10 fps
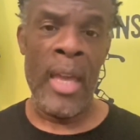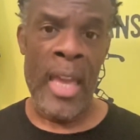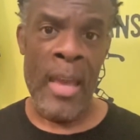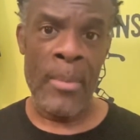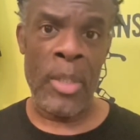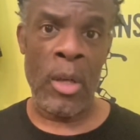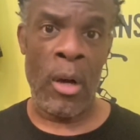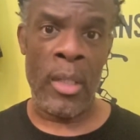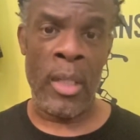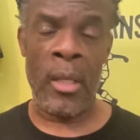him
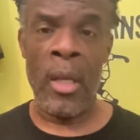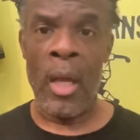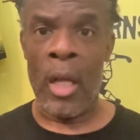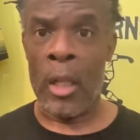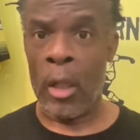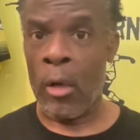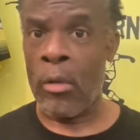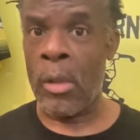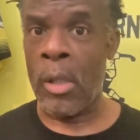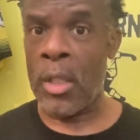starting
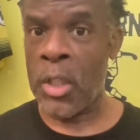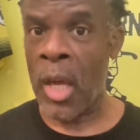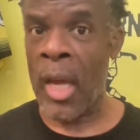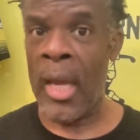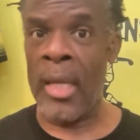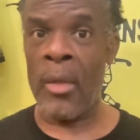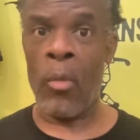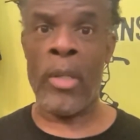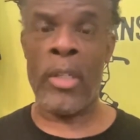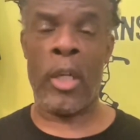alongside
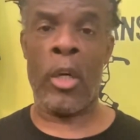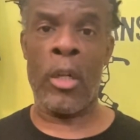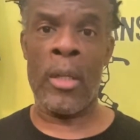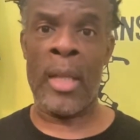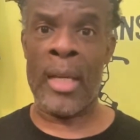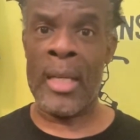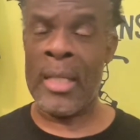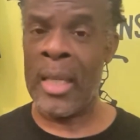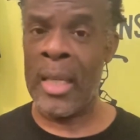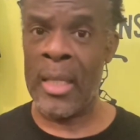Wesley Hood like he
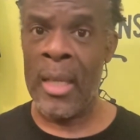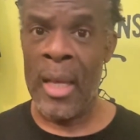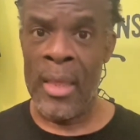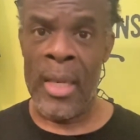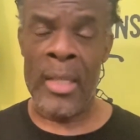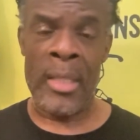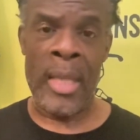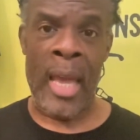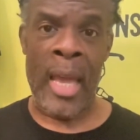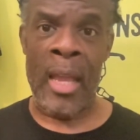did the other
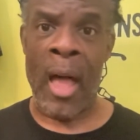day,